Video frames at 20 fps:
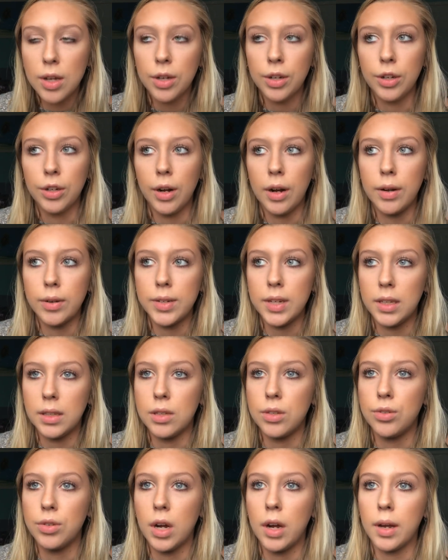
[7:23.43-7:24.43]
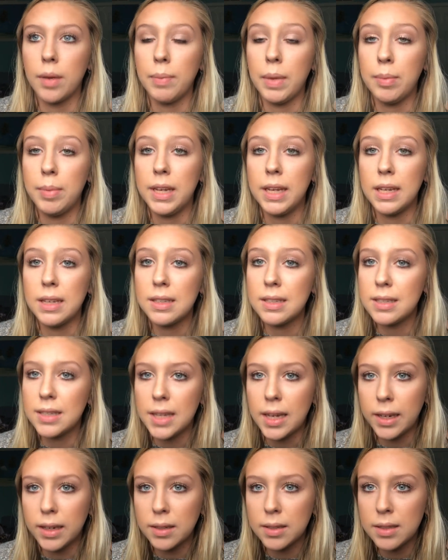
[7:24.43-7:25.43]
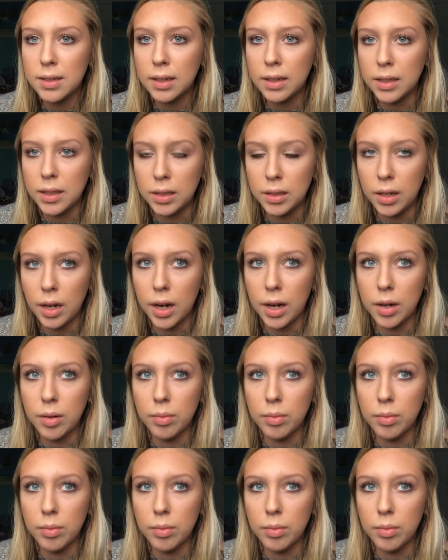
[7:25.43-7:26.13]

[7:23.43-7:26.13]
you know, I would take this drug and maybe get 6. And